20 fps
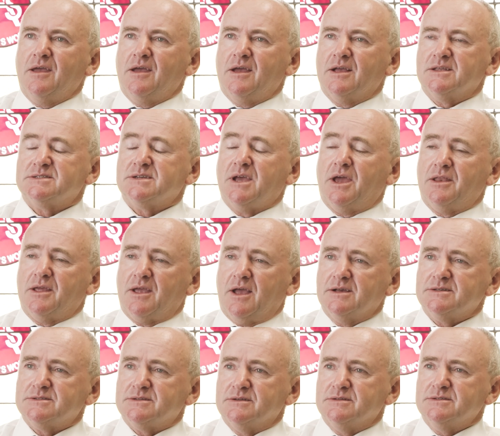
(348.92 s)
At St
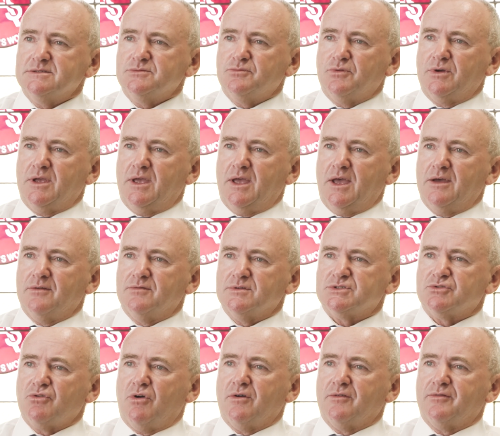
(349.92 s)
Augustine's we have a
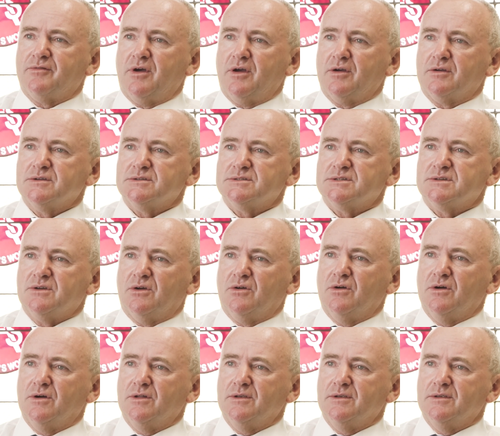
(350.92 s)
strong focus
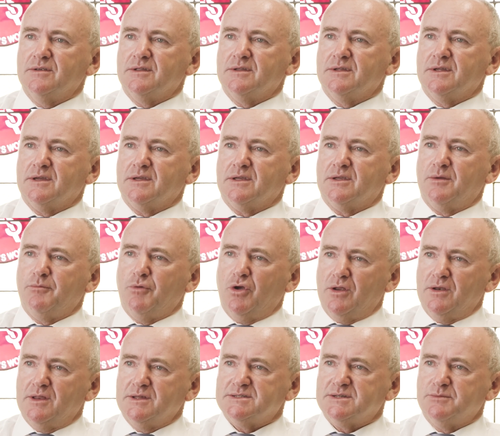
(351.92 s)
on
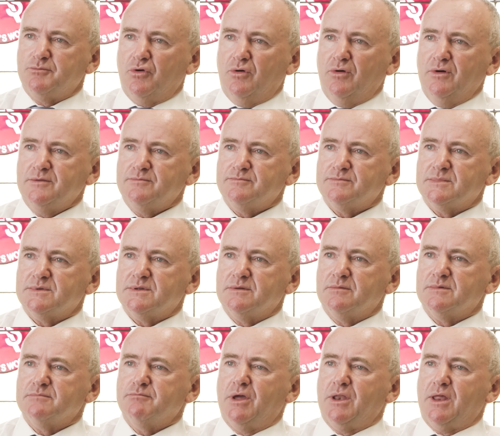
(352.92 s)
community support.
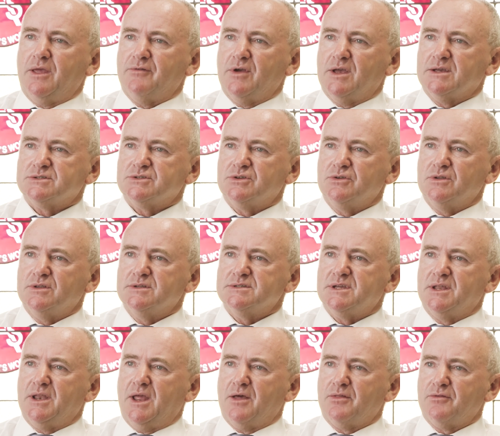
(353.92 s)
Many of our
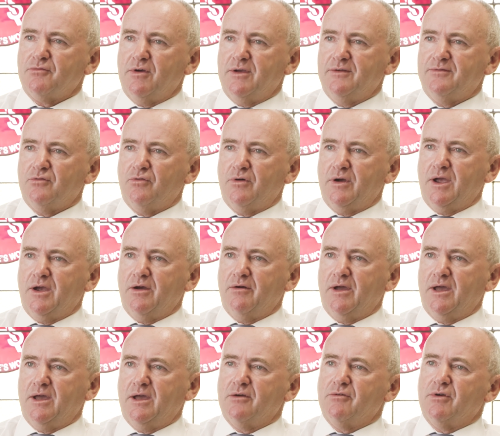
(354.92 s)
students in our 3-4
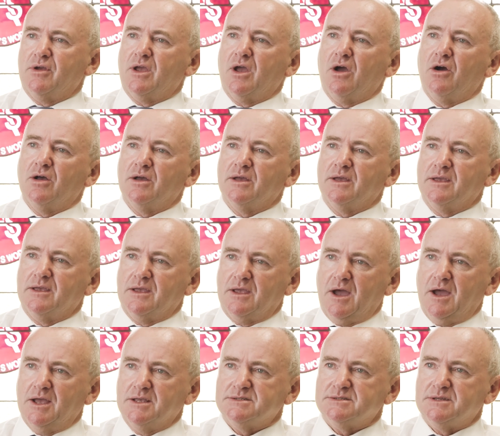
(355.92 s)
area are
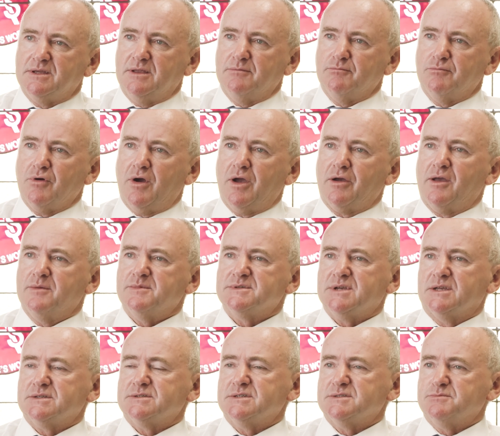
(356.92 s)
engaged in programs
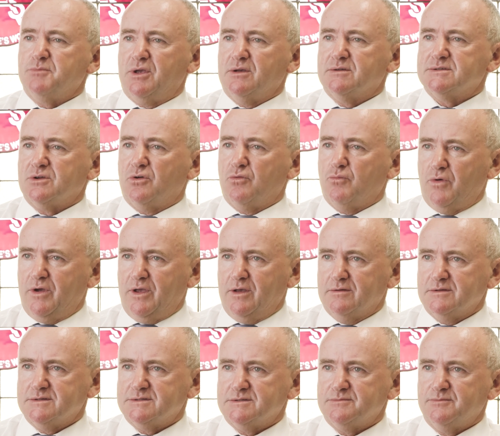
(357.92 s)
such as Meals on
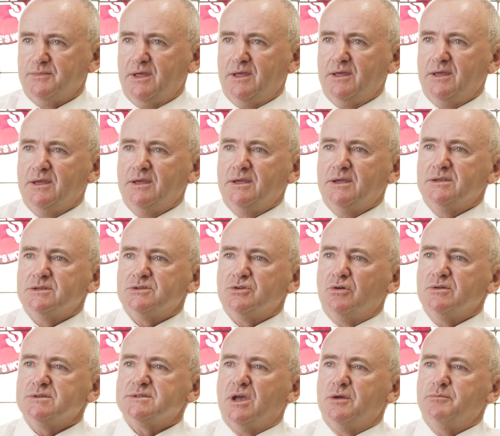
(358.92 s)
Wheels. To
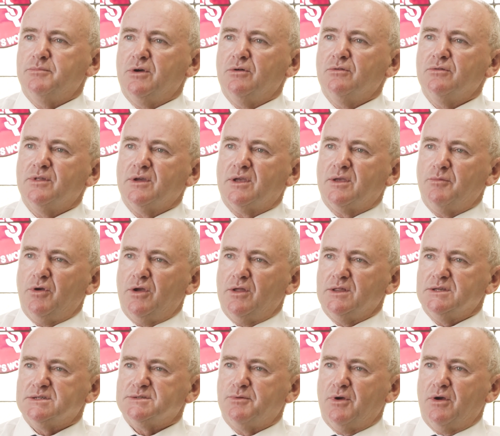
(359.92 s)
also build the
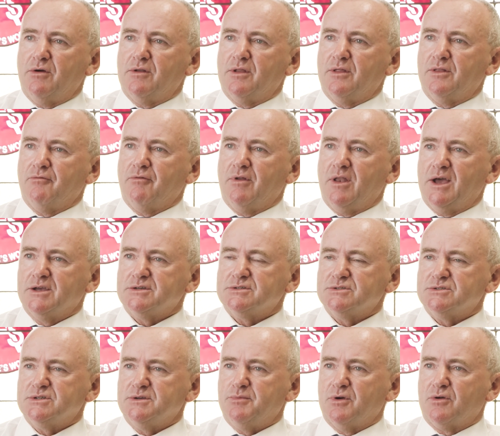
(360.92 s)
community spirit and the
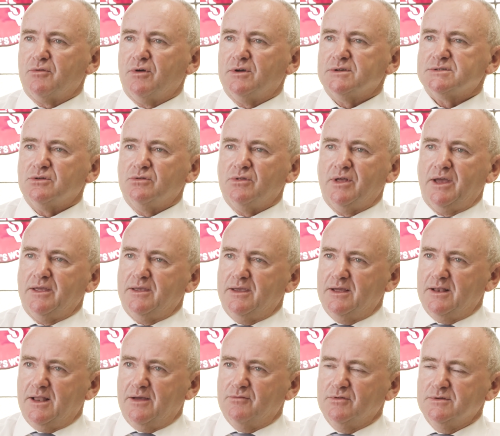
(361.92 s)
relationship across all our
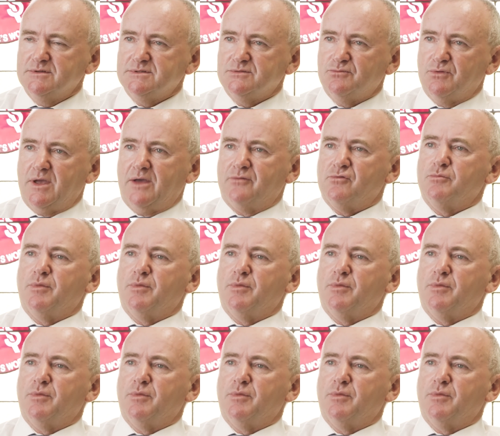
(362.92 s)
year levels, we have